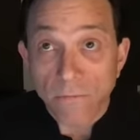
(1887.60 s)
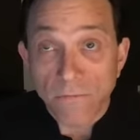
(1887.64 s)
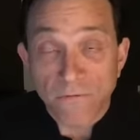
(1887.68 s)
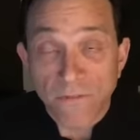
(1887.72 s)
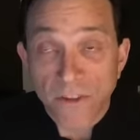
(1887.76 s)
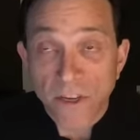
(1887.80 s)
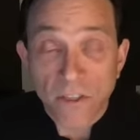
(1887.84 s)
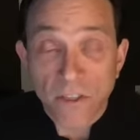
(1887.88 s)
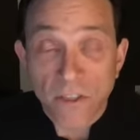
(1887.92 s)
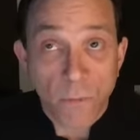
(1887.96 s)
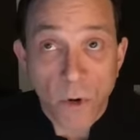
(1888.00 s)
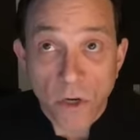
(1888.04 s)

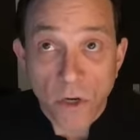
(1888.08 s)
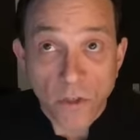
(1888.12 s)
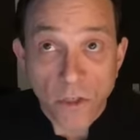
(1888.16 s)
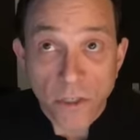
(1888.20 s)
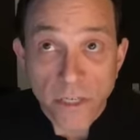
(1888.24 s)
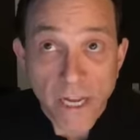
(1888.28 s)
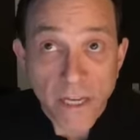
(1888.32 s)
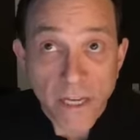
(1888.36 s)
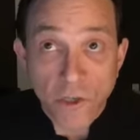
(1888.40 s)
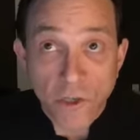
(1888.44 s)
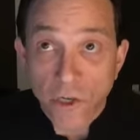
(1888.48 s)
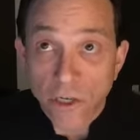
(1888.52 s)
fixed partial
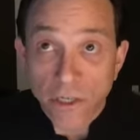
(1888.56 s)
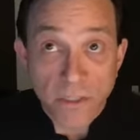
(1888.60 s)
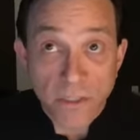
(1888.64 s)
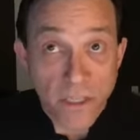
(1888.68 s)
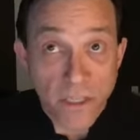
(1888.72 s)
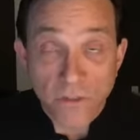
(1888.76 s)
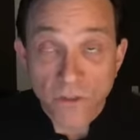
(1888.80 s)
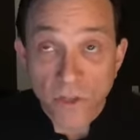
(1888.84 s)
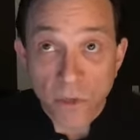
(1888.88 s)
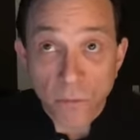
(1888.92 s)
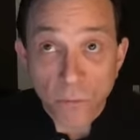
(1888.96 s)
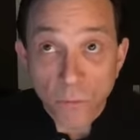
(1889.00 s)
denture,
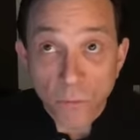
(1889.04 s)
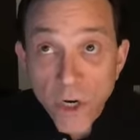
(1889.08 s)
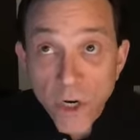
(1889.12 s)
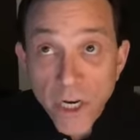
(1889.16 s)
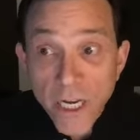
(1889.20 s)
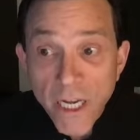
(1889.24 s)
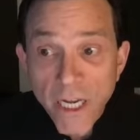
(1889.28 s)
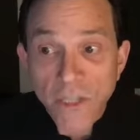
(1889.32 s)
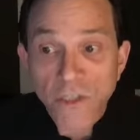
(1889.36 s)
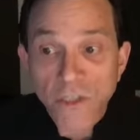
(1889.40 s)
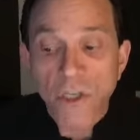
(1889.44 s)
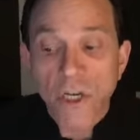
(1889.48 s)
existing
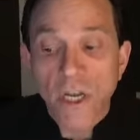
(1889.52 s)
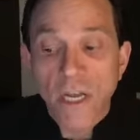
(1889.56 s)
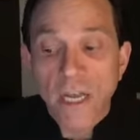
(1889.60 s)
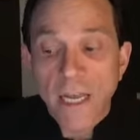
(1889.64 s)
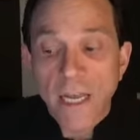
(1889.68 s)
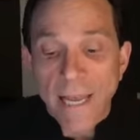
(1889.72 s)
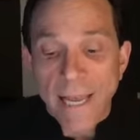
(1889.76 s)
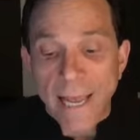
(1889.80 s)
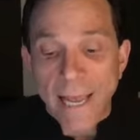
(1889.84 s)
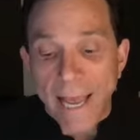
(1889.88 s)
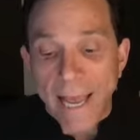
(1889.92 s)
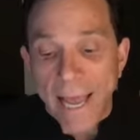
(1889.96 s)
bridge,
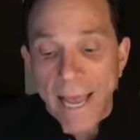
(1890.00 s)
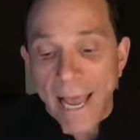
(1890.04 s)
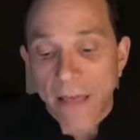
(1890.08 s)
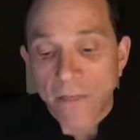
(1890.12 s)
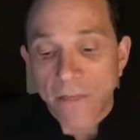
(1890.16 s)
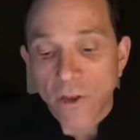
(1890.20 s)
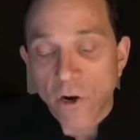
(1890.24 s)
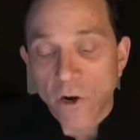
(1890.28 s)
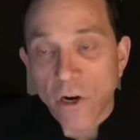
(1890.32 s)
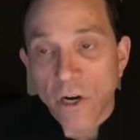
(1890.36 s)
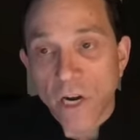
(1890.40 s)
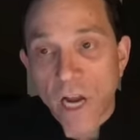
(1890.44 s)

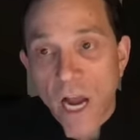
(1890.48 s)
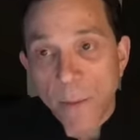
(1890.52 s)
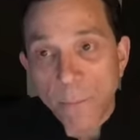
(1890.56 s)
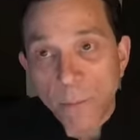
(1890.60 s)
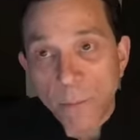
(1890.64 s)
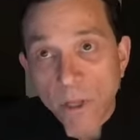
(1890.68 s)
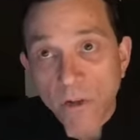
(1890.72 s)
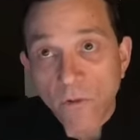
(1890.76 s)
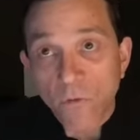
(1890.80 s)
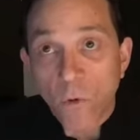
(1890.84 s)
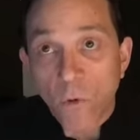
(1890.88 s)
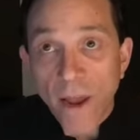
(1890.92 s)
and there are a
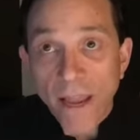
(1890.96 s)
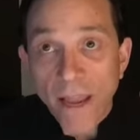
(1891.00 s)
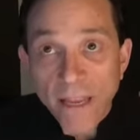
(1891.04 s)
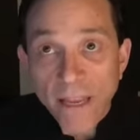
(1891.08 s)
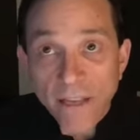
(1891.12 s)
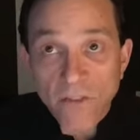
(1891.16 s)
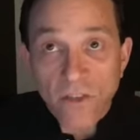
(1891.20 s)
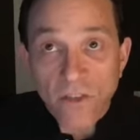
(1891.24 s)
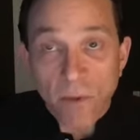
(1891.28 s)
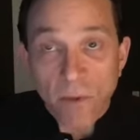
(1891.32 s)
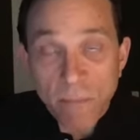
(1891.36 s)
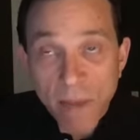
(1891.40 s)
couple of
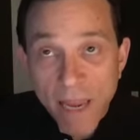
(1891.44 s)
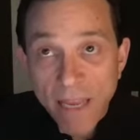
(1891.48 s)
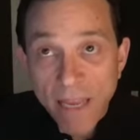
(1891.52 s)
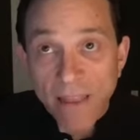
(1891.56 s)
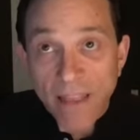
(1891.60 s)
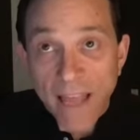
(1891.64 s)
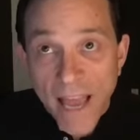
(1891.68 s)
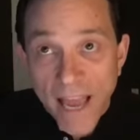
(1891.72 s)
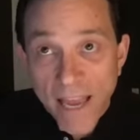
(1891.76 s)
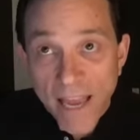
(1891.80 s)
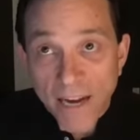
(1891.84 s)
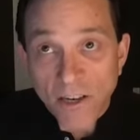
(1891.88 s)
ways to make
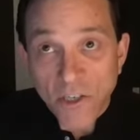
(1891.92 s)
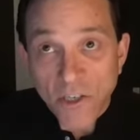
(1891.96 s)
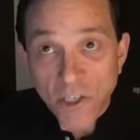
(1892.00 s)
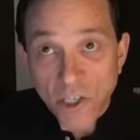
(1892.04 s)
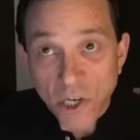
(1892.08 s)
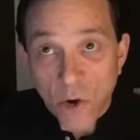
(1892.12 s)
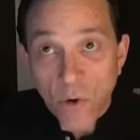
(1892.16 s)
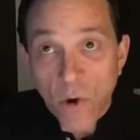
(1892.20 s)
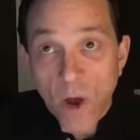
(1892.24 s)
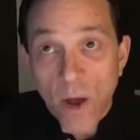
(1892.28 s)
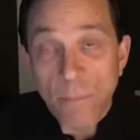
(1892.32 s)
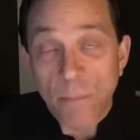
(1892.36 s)
that
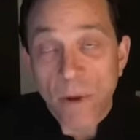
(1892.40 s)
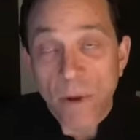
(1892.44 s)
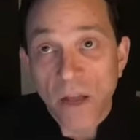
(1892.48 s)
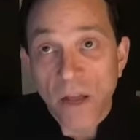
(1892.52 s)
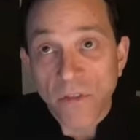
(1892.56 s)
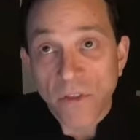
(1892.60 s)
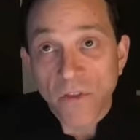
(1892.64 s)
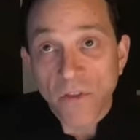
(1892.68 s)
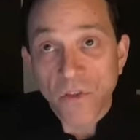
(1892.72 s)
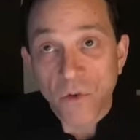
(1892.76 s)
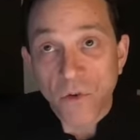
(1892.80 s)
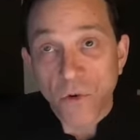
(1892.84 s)
show up
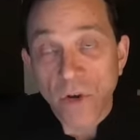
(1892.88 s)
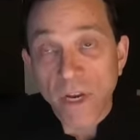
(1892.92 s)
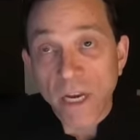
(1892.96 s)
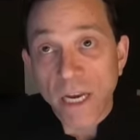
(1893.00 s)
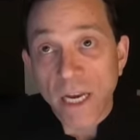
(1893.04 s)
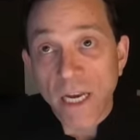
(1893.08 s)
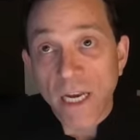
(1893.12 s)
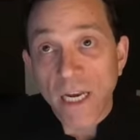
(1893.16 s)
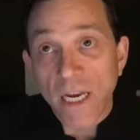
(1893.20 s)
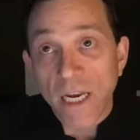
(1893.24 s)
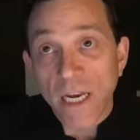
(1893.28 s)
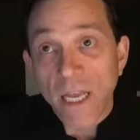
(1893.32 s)
on the
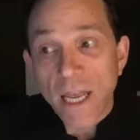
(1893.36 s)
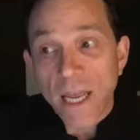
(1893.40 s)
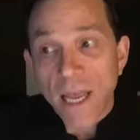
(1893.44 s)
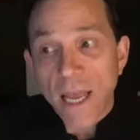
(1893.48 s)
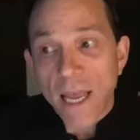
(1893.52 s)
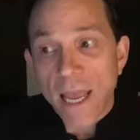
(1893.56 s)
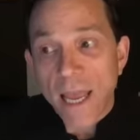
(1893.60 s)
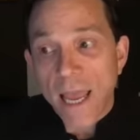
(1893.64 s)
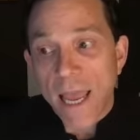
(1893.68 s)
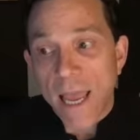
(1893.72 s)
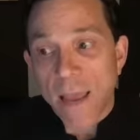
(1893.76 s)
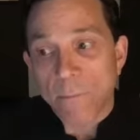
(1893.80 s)
screen,
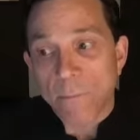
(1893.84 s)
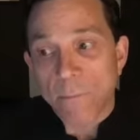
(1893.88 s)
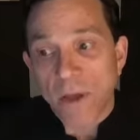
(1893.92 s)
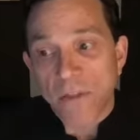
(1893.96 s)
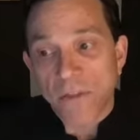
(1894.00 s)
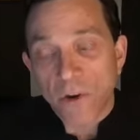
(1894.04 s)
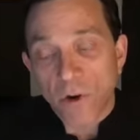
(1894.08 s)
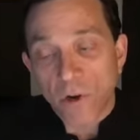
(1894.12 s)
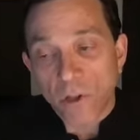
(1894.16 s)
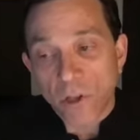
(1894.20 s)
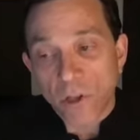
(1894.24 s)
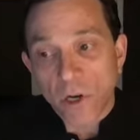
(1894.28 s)
but
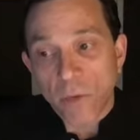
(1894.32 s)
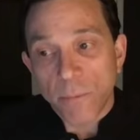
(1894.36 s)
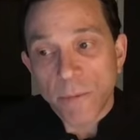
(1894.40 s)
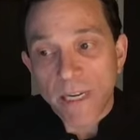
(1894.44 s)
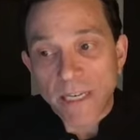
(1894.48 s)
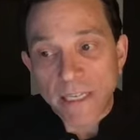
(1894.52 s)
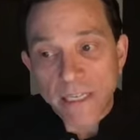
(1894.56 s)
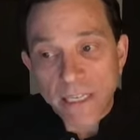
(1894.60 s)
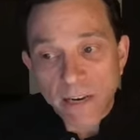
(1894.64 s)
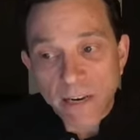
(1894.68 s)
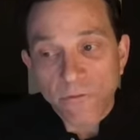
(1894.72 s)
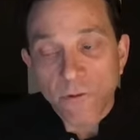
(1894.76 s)
they're a little
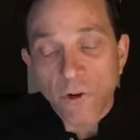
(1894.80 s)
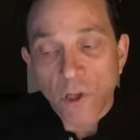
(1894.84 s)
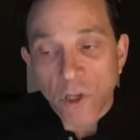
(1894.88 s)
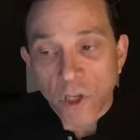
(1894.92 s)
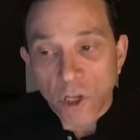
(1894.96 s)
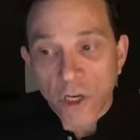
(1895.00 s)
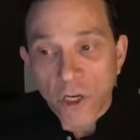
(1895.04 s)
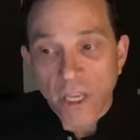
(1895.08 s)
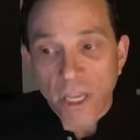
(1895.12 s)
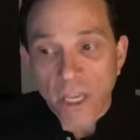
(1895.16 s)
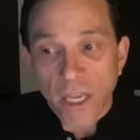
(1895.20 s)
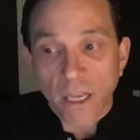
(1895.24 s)
bit different
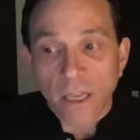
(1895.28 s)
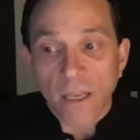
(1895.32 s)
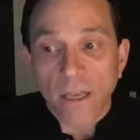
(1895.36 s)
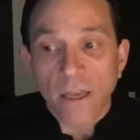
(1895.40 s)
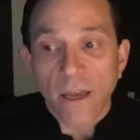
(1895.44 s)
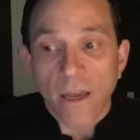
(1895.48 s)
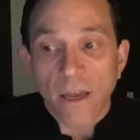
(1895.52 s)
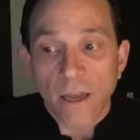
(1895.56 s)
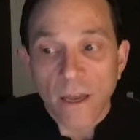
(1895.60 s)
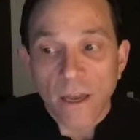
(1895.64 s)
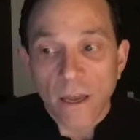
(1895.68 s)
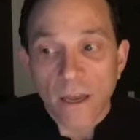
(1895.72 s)
looking
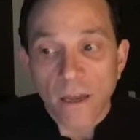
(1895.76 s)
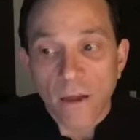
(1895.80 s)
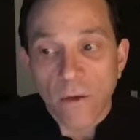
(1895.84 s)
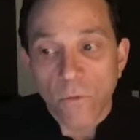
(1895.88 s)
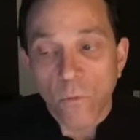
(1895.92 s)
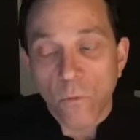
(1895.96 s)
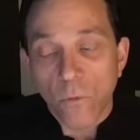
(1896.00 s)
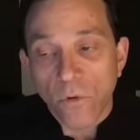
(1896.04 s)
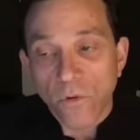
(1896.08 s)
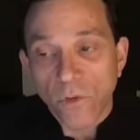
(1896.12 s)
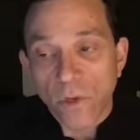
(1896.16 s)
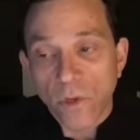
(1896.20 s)

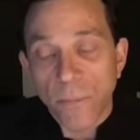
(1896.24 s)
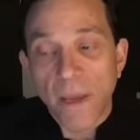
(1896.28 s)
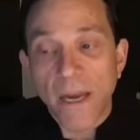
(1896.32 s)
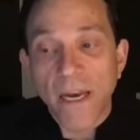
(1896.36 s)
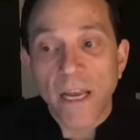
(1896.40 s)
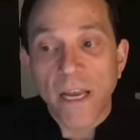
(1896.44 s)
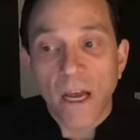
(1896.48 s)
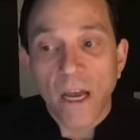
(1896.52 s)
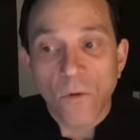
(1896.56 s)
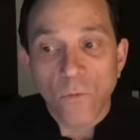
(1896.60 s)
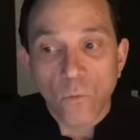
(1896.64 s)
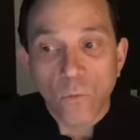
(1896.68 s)

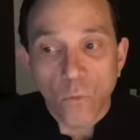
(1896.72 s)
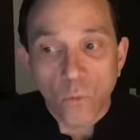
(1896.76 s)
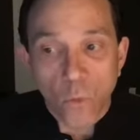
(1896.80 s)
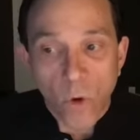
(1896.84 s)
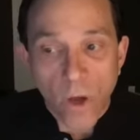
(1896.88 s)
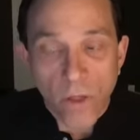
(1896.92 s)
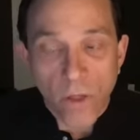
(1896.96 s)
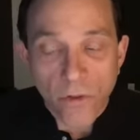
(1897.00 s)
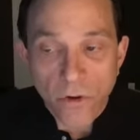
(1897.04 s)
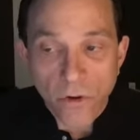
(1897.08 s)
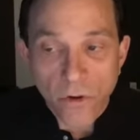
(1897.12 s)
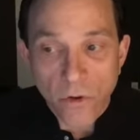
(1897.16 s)
depending on
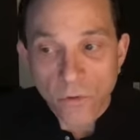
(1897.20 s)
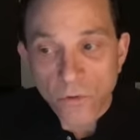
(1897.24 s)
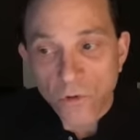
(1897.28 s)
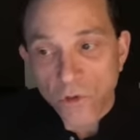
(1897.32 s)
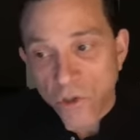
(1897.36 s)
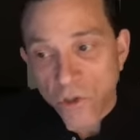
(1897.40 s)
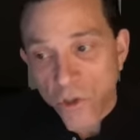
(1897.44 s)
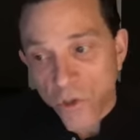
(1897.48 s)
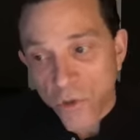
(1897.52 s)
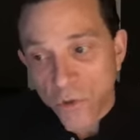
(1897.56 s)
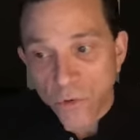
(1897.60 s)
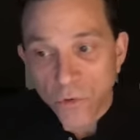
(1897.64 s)
whether you
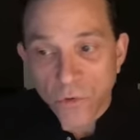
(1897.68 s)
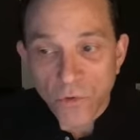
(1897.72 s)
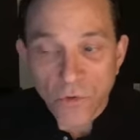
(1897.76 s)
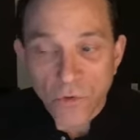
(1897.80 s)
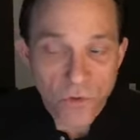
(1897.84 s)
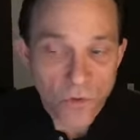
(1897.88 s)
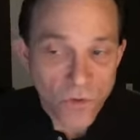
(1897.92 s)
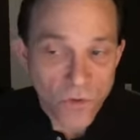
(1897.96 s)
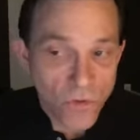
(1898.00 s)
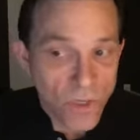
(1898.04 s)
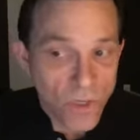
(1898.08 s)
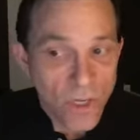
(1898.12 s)

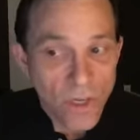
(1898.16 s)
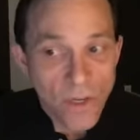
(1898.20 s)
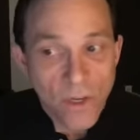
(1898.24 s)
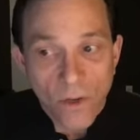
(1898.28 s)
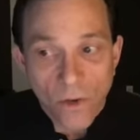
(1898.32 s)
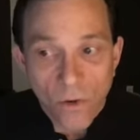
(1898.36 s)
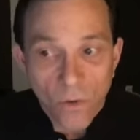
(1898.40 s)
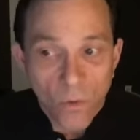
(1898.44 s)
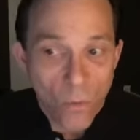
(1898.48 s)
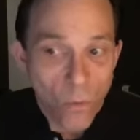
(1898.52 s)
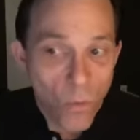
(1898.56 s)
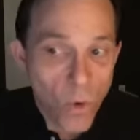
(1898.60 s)
choose
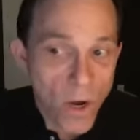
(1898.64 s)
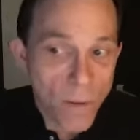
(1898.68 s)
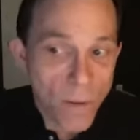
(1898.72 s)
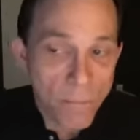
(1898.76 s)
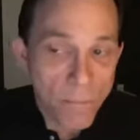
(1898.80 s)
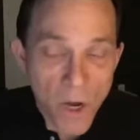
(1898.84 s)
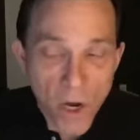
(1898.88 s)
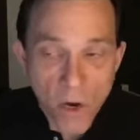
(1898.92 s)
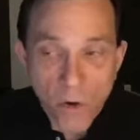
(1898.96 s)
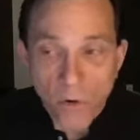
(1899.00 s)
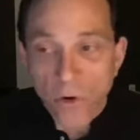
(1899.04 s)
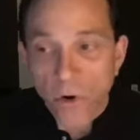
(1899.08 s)
one
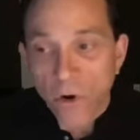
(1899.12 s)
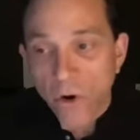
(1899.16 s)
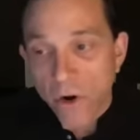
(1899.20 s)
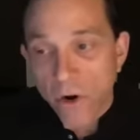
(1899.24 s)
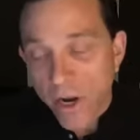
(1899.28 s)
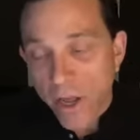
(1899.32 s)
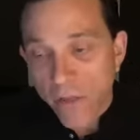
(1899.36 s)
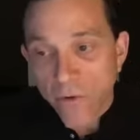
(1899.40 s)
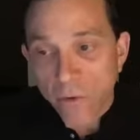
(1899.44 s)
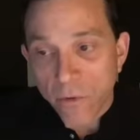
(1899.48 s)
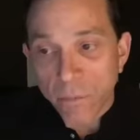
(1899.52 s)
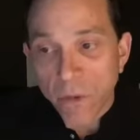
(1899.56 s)
mode or
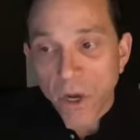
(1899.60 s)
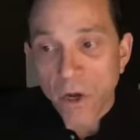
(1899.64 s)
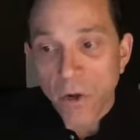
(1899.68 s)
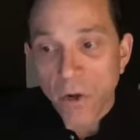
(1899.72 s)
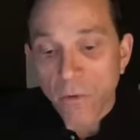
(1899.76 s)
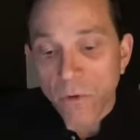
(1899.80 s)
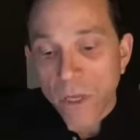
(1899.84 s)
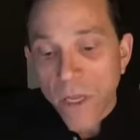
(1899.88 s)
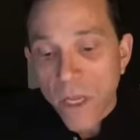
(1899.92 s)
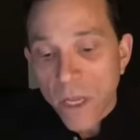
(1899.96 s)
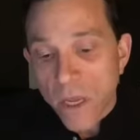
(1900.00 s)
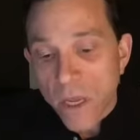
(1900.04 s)
another
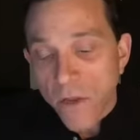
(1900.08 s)
mode.